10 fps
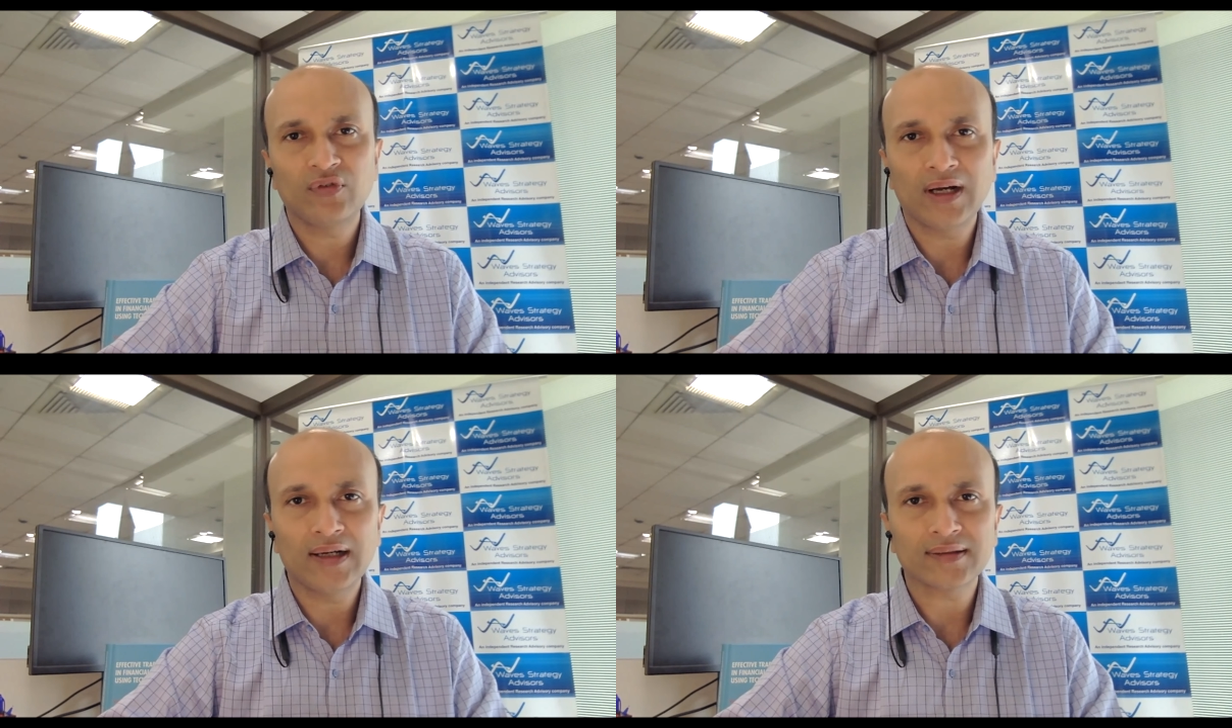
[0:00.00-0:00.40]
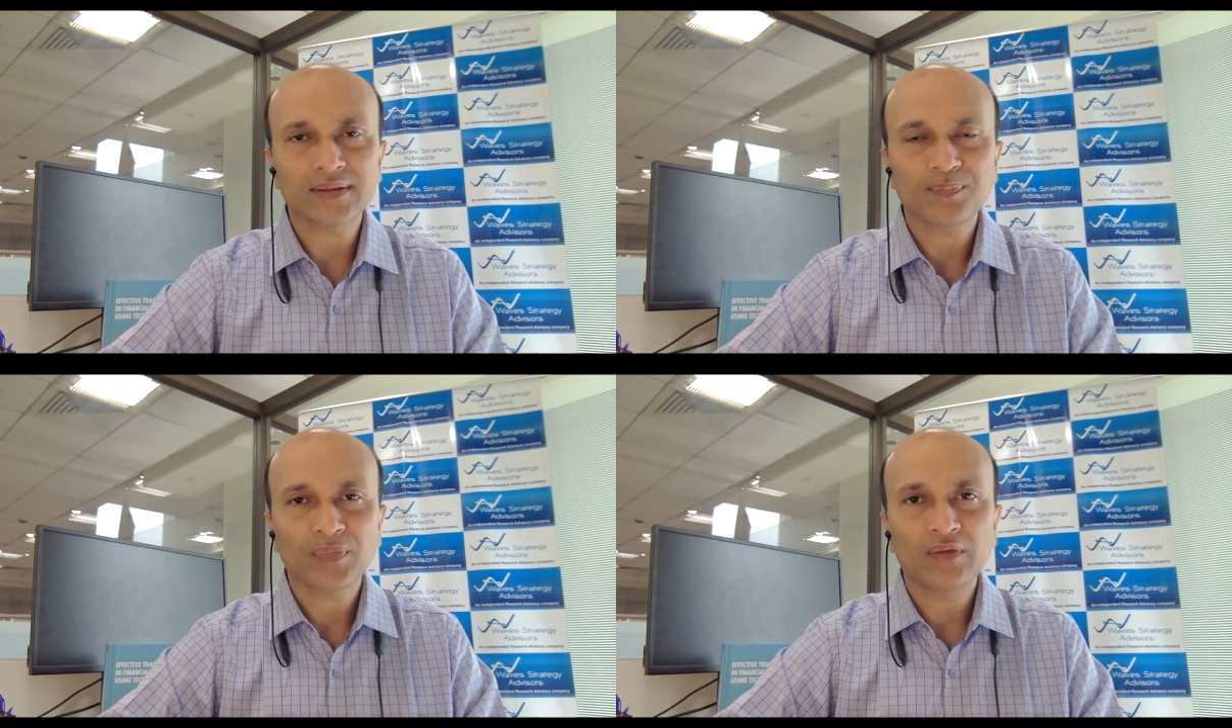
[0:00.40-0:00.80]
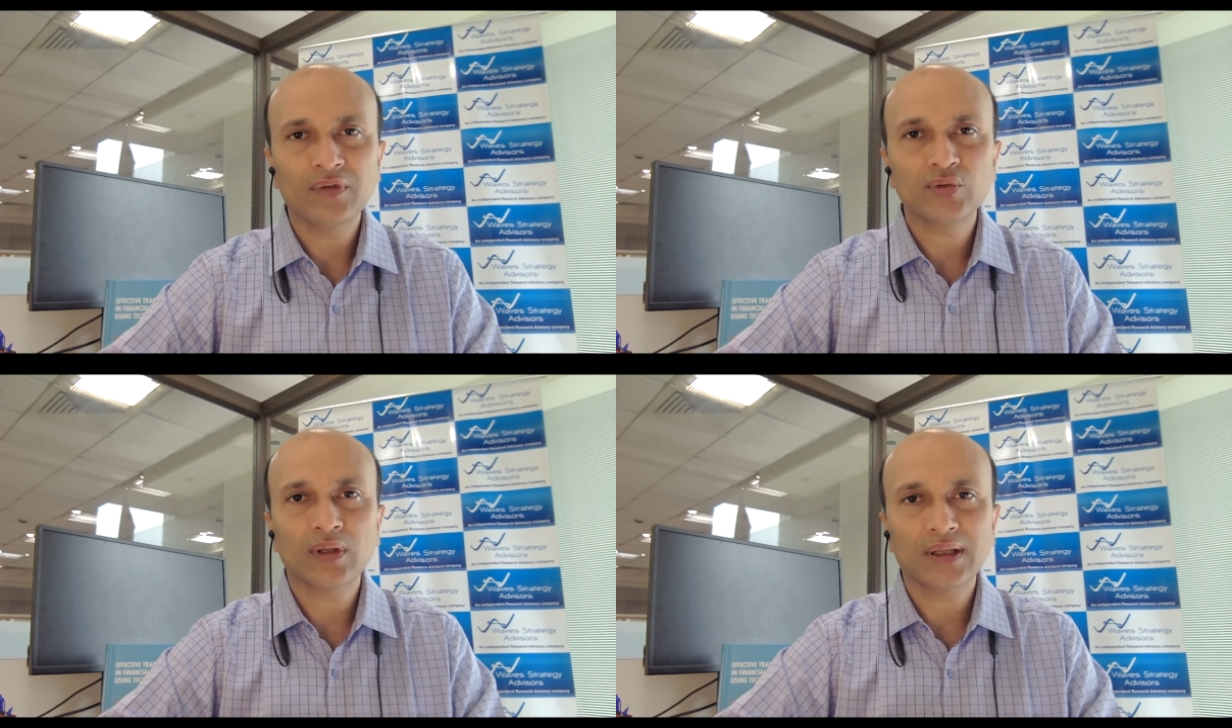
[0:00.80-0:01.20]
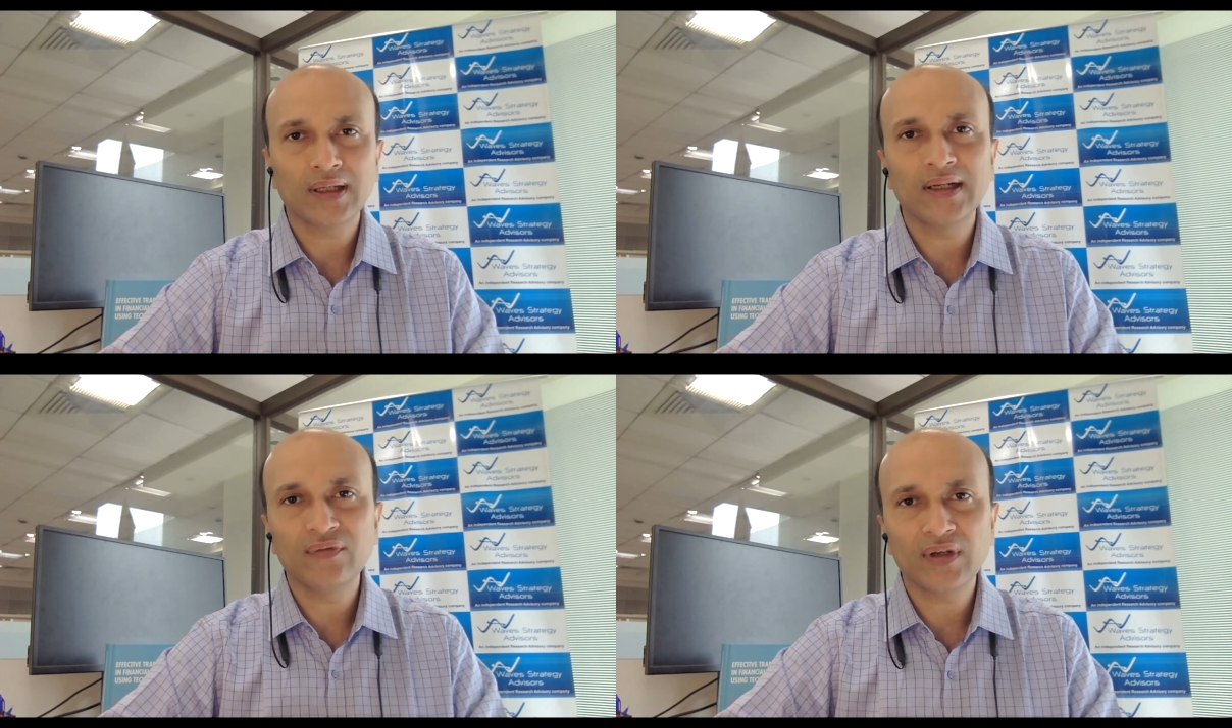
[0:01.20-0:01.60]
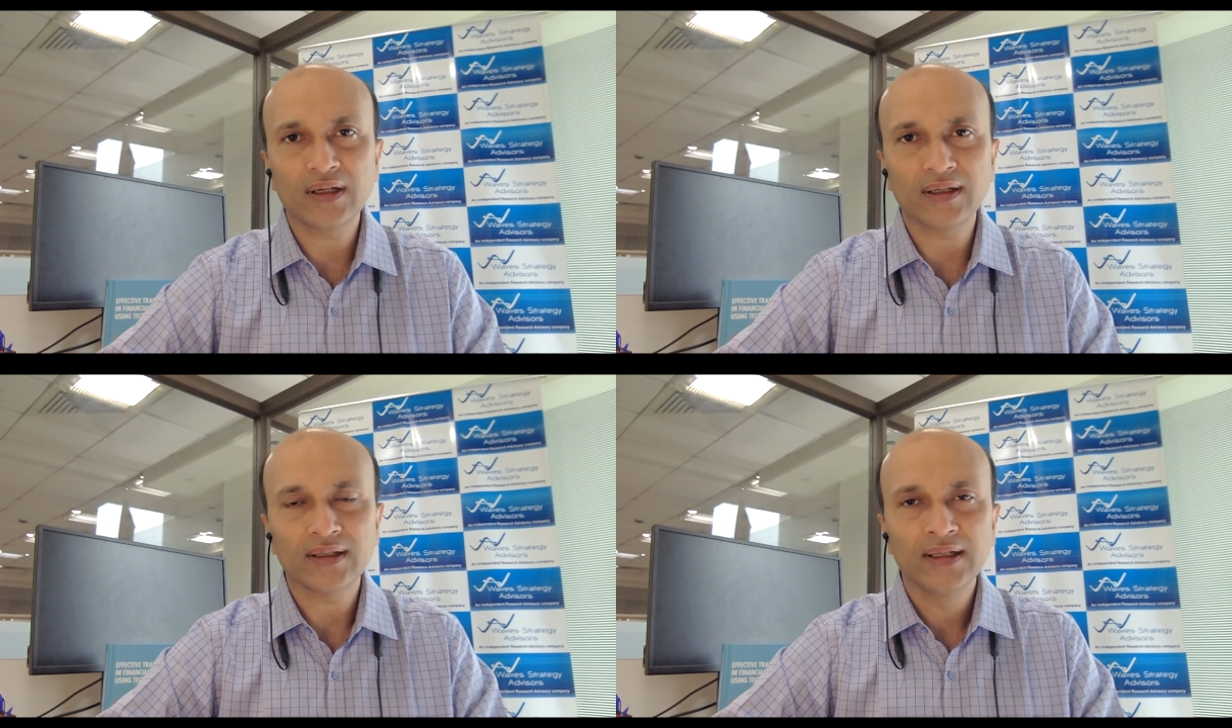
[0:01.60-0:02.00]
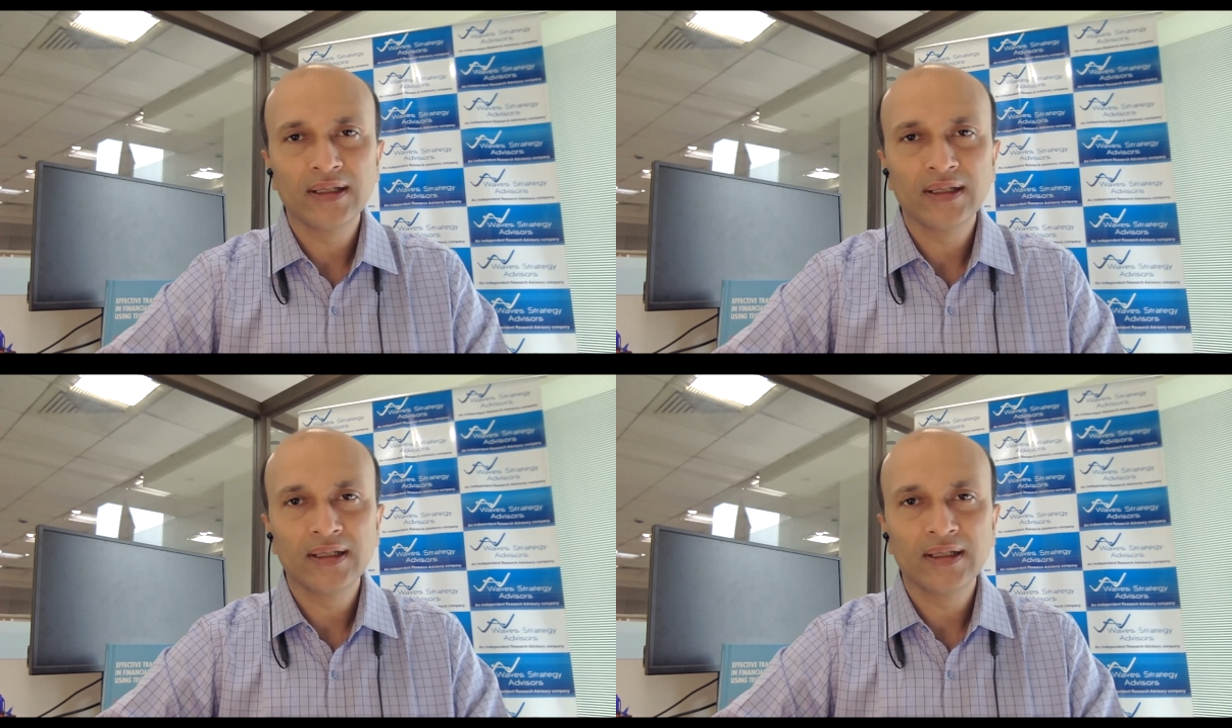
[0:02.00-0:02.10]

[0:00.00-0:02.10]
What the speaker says: fast, which was significant